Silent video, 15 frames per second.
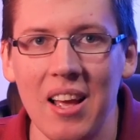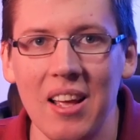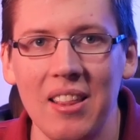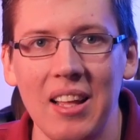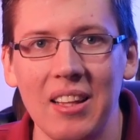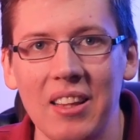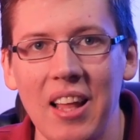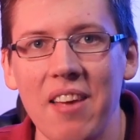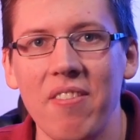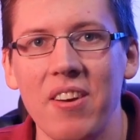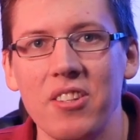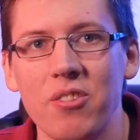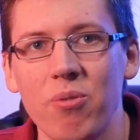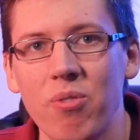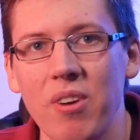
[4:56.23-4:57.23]
that life
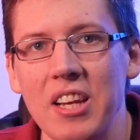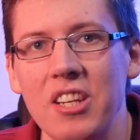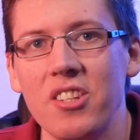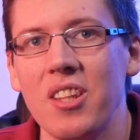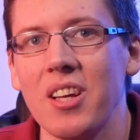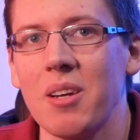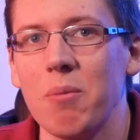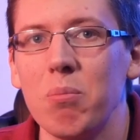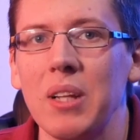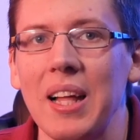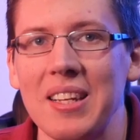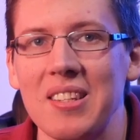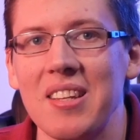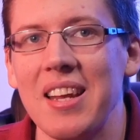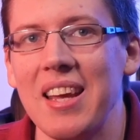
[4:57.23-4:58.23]
has reached the
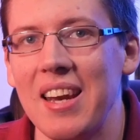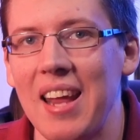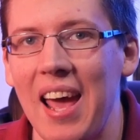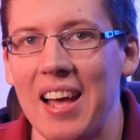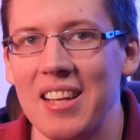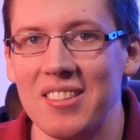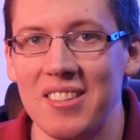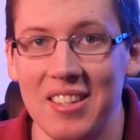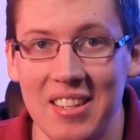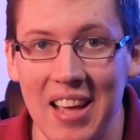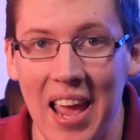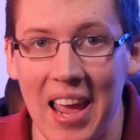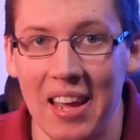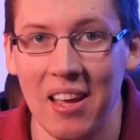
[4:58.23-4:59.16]
complexity it has today.